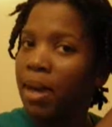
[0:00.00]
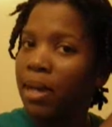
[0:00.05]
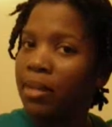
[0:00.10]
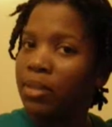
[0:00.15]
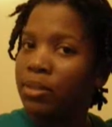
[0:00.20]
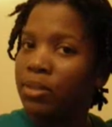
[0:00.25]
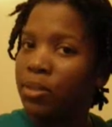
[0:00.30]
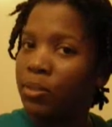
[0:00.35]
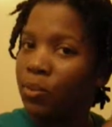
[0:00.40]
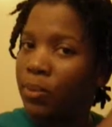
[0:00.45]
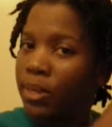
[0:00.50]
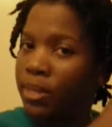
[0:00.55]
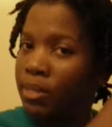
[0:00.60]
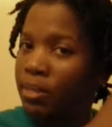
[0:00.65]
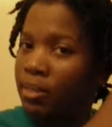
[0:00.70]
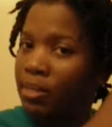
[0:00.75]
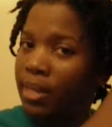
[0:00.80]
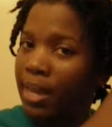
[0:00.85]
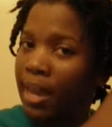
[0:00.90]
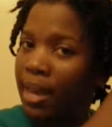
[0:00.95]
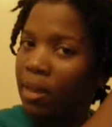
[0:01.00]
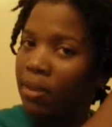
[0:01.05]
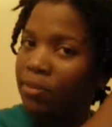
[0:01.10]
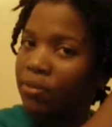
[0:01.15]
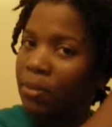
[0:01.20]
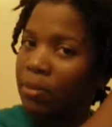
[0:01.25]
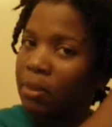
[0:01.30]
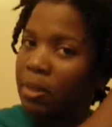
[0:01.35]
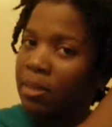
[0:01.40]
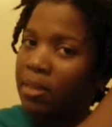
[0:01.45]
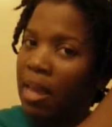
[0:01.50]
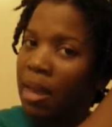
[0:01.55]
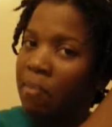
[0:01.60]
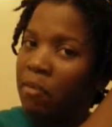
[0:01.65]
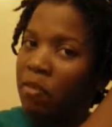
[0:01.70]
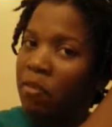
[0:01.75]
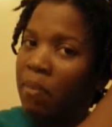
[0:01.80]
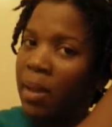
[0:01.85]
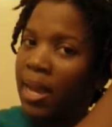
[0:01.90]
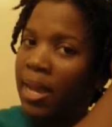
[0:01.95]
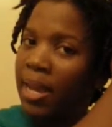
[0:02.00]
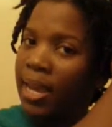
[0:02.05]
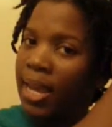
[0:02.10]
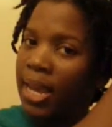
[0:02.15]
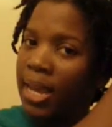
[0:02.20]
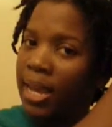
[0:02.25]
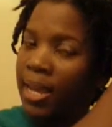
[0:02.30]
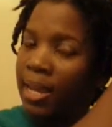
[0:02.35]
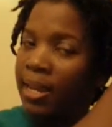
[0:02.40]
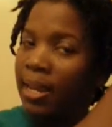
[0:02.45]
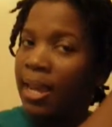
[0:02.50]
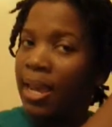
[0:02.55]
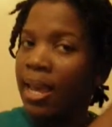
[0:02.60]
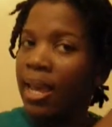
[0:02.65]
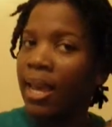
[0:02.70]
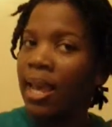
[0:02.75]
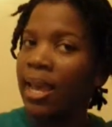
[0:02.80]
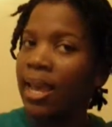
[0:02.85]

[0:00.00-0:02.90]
my twist down from the top of my head,